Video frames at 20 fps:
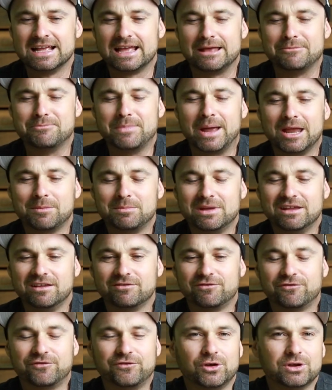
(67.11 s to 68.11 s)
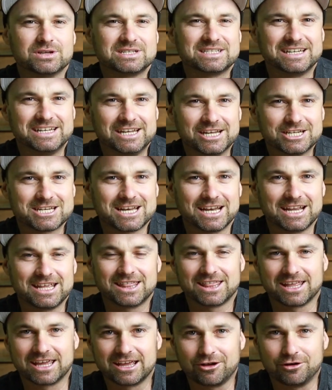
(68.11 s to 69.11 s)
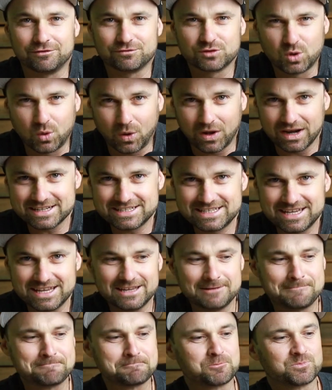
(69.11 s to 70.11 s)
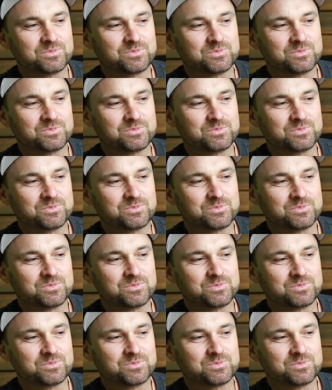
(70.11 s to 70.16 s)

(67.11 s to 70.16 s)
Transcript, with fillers: It made me first initially think of quality